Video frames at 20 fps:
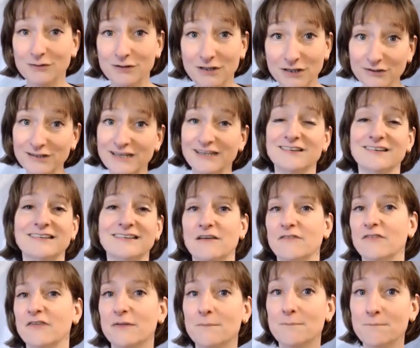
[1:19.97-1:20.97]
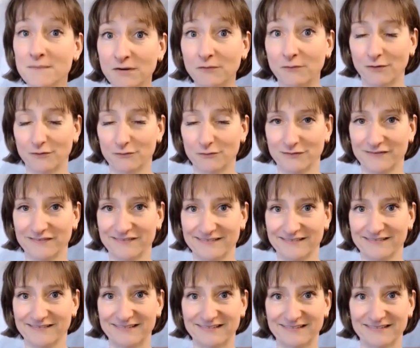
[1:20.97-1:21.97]
you look at yourself in the mirror, for
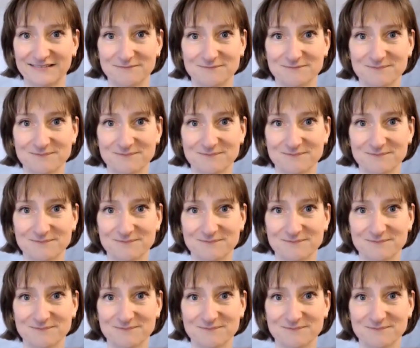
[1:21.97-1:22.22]
instance.